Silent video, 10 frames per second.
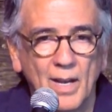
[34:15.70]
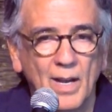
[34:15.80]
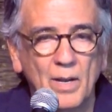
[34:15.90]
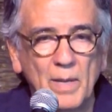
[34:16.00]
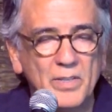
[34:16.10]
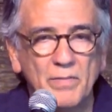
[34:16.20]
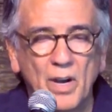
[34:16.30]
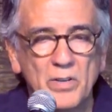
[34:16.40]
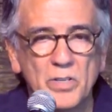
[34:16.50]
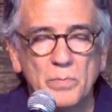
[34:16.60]
and
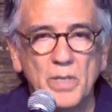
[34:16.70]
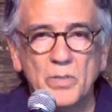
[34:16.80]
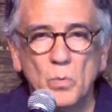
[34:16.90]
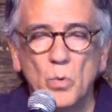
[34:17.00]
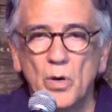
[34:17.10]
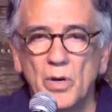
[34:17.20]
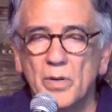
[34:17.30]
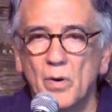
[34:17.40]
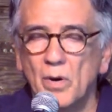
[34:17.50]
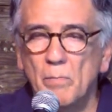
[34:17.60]
davar just means a
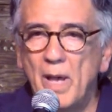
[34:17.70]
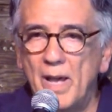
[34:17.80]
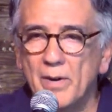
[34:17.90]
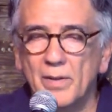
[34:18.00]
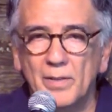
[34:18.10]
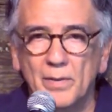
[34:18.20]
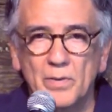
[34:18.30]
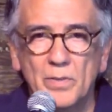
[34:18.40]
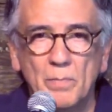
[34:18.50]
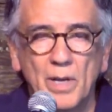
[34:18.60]
word or a matter
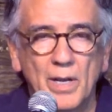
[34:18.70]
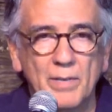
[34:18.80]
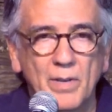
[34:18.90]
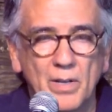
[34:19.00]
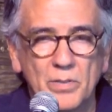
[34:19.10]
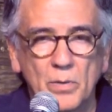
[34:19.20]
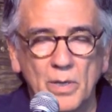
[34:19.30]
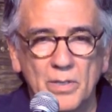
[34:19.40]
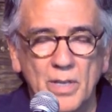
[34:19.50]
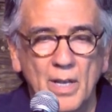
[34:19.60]
or some kind of
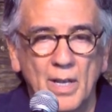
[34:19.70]
consequence,